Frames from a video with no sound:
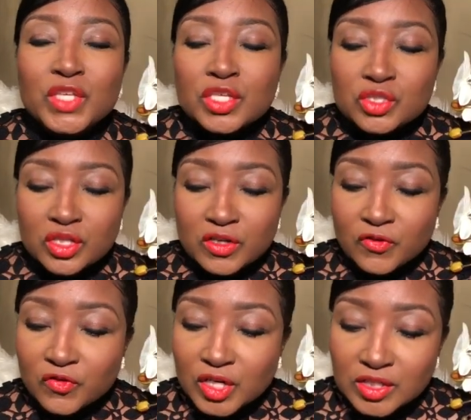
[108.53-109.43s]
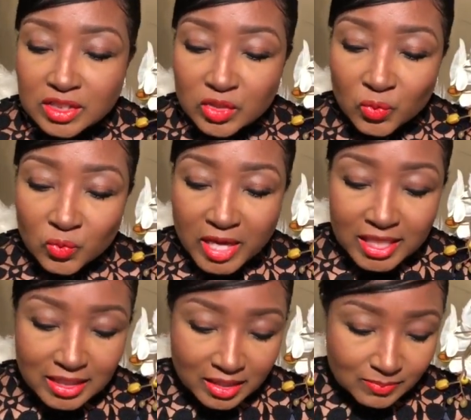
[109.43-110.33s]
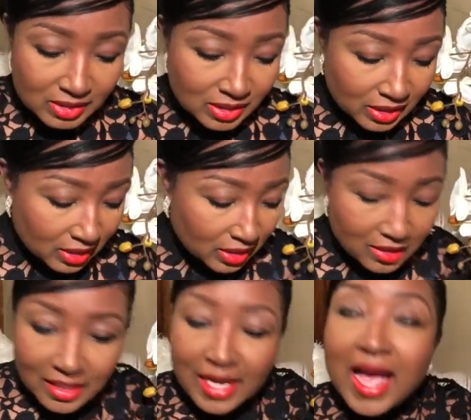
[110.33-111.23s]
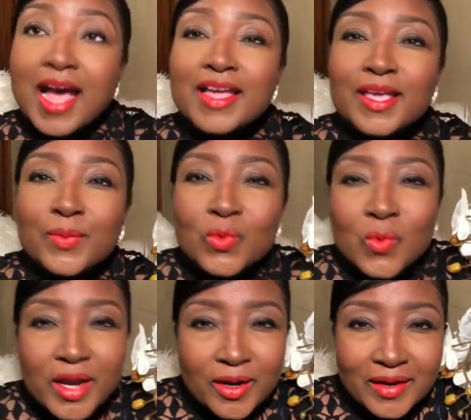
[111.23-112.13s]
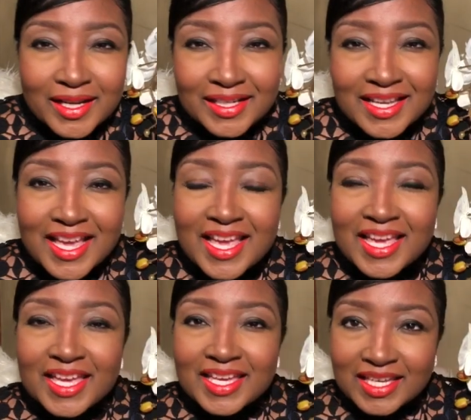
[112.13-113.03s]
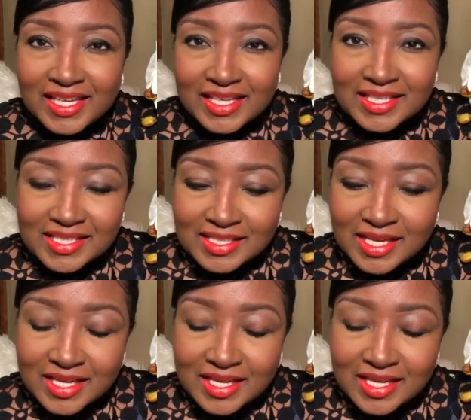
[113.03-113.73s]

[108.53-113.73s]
So the first red lipstick that I am wearing is